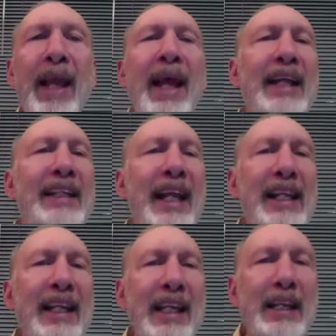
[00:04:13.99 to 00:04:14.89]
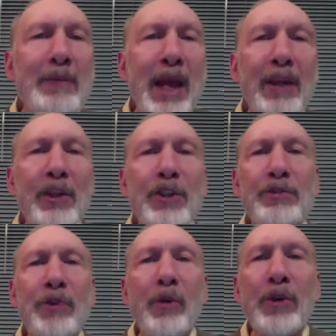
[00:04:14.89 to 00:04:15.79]
Daily emails,
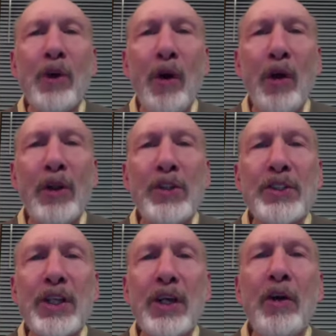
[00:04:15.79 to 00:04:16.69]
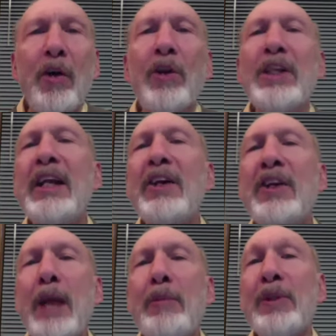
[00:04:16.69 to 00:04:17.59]
phone calls, or dinner
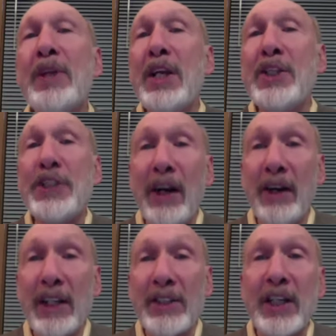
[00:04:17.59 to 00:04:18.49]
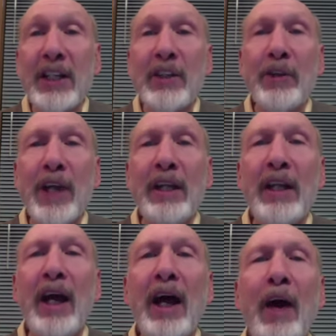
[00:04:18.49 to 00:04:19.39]
table sharings can create
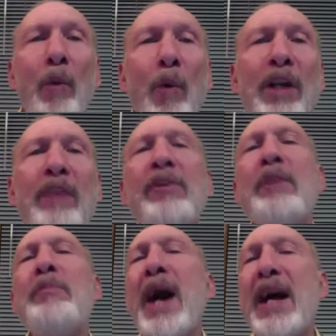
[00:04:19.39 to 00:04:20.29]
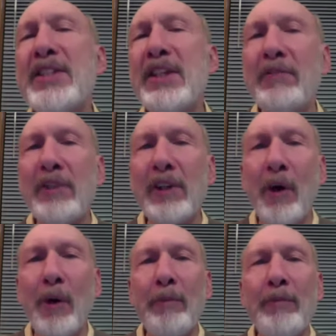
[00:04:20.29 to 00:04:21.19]
a wonderfully positive
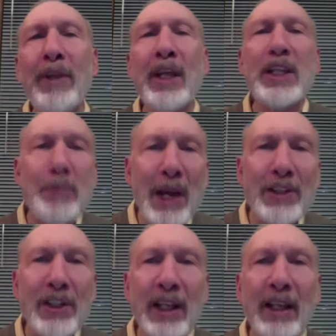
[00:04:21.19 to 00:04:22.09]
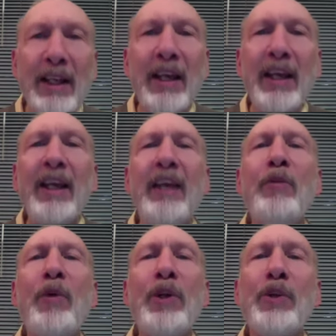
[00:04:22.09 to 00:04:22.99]
glow, especially if
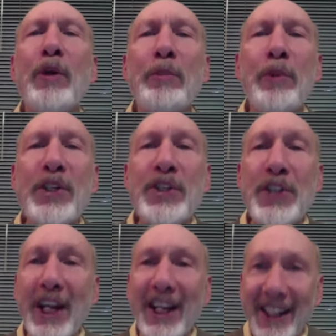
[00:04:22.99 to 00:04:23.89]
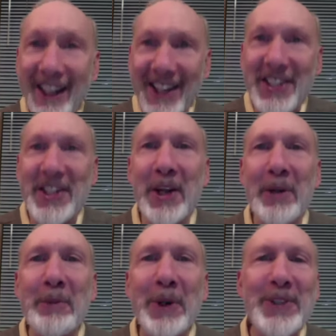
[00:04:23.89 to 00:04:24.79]
what you're appreciating is another
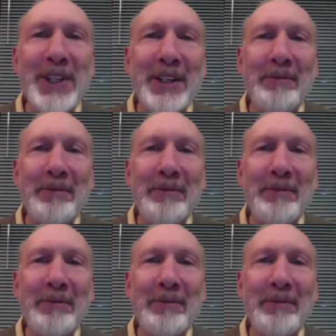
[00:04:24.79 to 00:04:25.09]
person.